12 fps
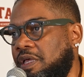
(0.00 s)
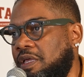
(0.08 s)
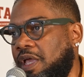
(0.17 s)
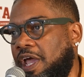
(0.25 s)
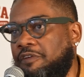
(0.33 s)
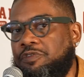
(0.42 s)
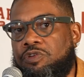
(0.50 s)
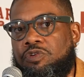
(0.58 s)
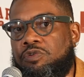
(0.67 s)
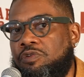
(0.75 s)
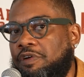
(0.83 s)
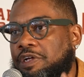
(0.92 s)
Like after
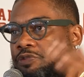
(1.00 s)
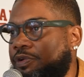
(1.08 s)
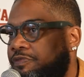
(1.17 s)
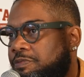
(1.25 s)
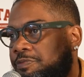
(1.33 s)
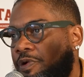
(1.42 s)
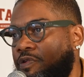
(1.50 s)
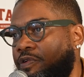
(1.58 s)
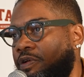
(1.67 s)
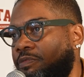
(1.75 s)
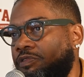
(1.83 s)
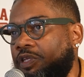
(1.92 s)
you graduate from the
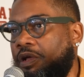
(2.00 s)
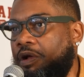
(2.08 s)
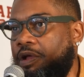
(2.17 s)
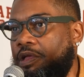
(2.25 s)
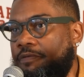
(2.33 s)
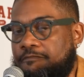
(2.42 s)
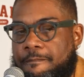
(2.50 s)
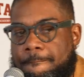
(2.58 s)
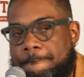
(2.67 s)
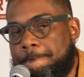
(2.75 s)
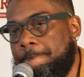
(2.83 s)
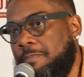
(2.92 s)
program, it was like, all right,
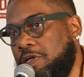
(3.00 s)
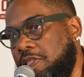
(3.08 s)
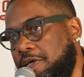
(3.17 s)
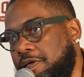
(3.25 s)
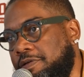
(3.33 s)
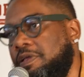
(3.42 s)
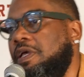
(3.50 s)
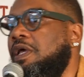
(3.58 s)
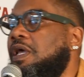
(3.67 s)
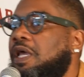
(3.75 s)
good luck.